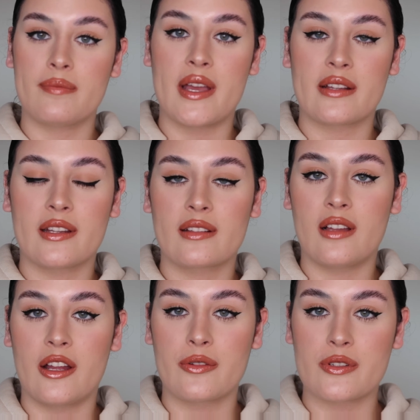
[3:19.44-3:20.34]
magnetic
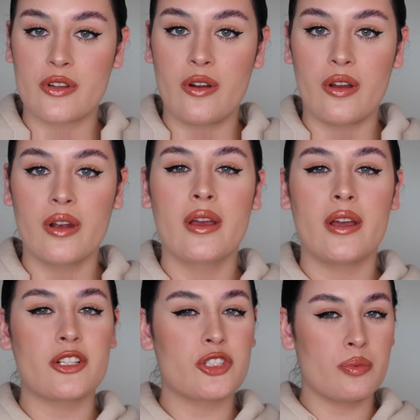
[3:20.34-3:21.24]
liner is on.
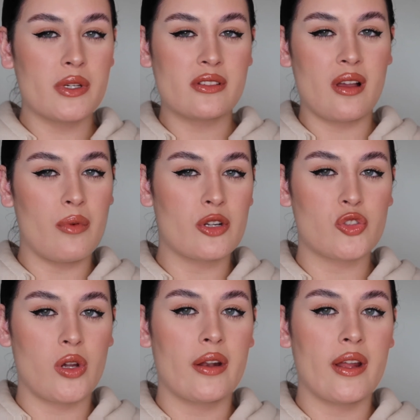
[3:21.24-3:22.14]
It should be somewhat
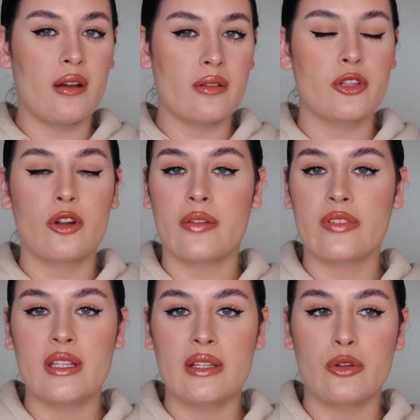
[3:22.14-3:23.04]
dry now, and you don't have
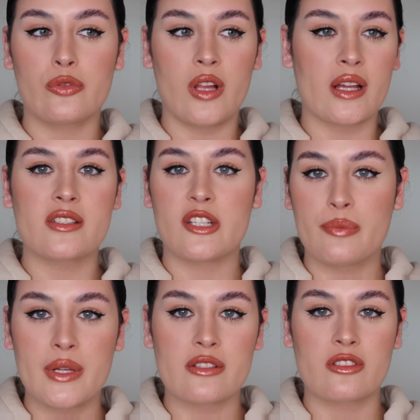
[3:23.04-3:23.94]
to leave it for like 10
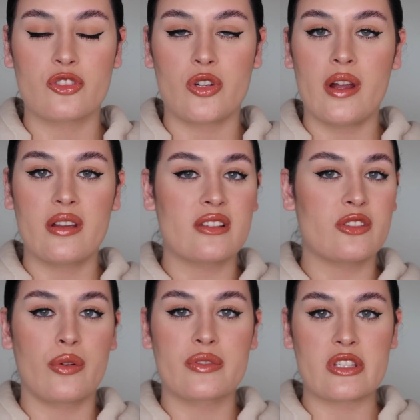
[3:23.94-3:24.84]
minutes to dry. As
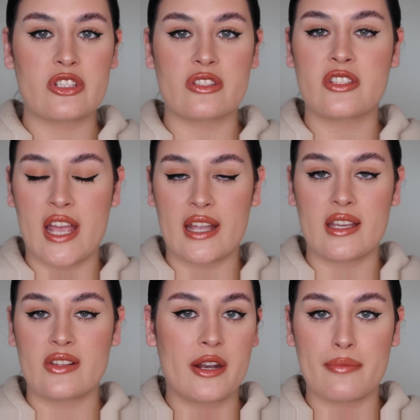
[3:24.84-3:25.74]
long as it's just
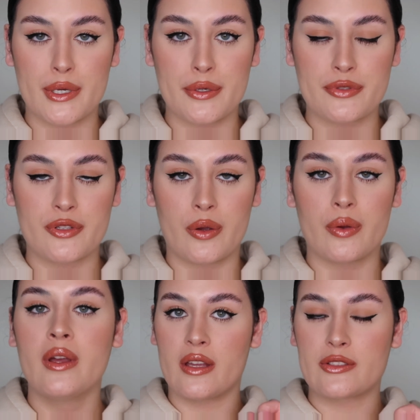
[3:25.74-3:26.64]
tacky, about a minute or
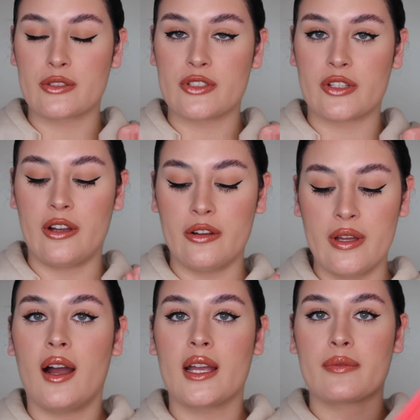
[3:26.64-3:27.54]
so, it's good to go.
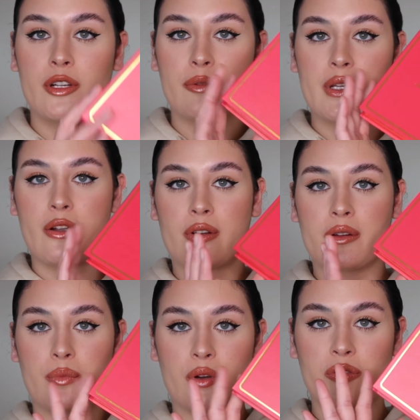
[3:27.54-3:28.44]
I am going to be going
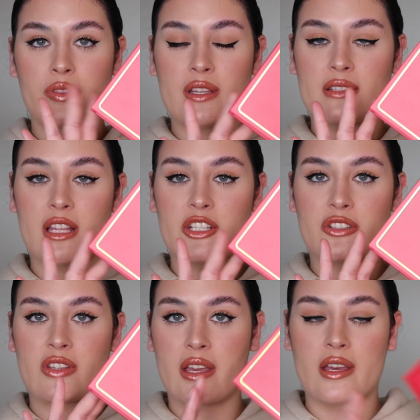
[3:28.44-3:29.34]
in with these
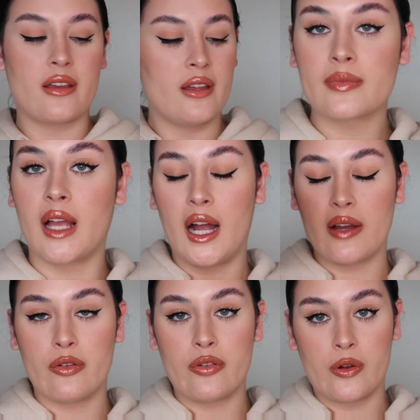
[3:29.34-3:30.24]
lashes here. I
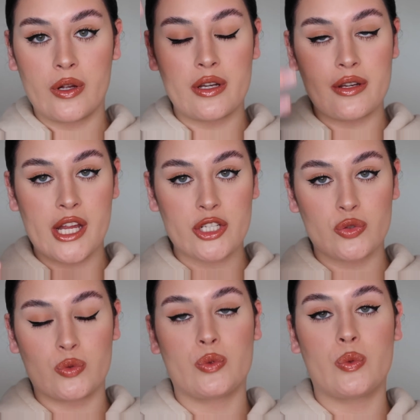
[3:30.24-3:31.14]
have a very
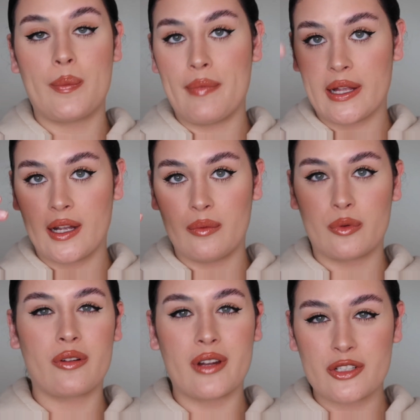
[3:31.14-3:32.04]
natural makeup,
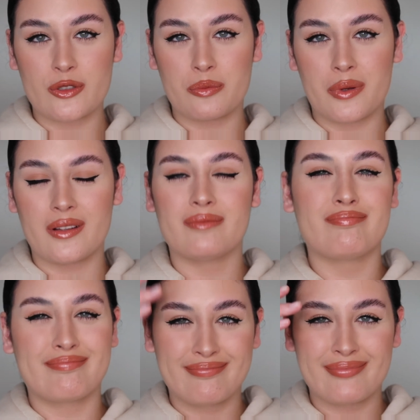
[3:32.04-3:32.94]
well, not natural, but
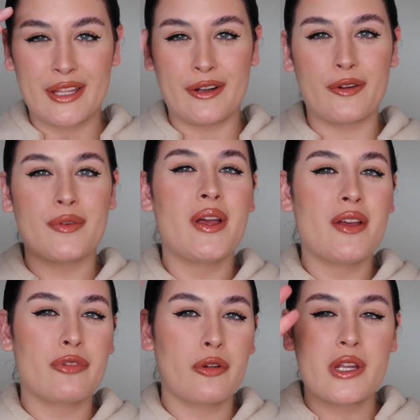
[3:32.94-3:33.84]
you know,
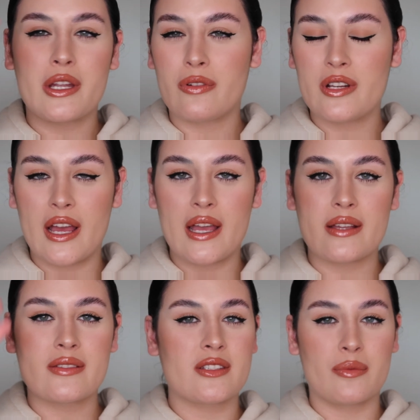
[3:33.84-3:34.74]
very
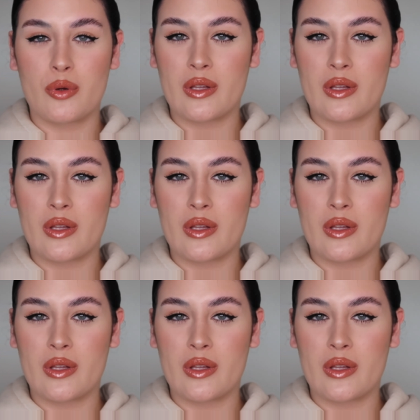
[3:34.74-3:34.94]
everyday, simple